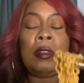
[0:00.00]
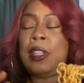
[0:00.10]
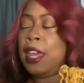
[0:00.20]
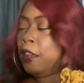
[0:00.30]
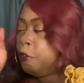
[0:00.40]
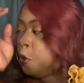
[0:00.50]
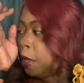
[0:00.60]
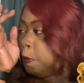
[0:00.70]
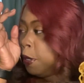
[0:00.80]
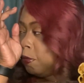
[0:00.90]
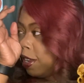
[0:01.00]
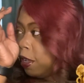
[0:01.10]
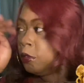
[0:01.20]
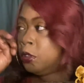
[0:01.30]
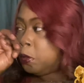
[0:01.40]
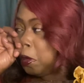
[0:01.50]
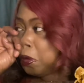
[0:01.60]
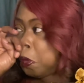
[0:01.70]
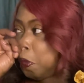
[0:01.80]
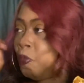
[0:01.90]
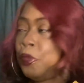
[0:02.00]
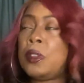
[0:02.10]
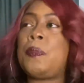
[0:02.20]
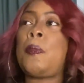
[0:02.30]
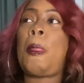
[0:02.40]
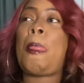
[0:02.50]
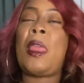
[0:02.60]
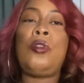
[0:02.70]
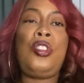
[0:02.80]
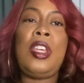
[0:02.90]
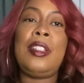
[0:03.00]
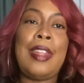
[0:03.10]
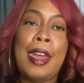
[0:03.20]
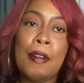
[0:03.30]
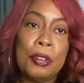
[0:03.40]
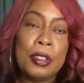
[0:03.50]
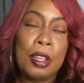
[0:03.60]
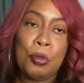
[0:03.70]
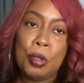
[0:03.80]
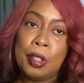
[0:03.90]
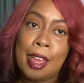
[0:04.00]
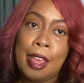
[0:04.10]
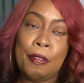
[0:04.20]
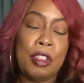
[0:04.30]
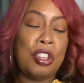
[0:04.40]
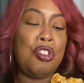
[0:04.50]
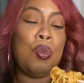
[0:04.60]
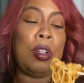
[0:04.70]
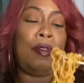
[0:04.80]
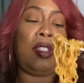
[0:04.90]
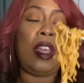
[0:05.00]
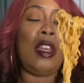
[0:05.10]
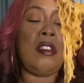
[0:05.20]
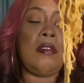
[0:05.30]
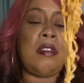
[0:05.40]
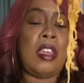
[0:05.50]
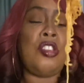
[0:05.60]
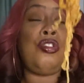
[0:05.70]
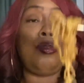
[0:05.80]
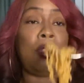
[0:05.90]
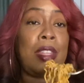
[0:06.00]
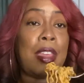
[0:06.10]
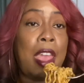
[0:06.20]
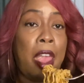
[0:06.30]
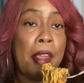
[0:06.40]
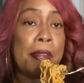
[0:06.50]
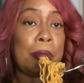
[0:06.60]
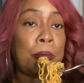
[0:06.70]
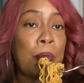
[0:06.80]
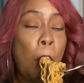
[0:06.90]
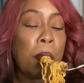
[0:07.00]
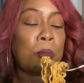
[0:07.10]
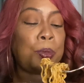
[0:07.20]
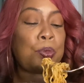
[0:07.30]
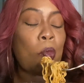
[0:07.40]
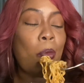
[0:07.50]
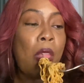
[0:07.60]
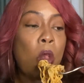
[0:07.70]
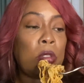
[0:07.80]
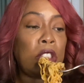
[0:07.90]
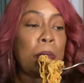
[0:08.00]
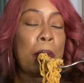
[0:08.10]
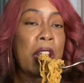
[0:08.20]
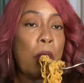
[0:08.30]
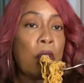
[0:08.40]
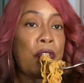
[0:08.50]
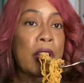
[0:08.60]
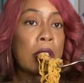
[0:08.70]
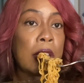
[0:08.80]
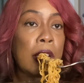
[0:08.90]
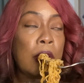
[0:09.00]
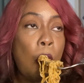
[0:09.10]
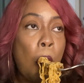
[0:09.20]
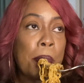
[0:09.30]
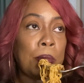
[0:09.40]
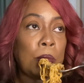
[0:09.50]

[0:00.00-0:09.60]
that if you had been around she and Dalvin in real life, then you would have seen the issues that they had. So maybe they were fussing or,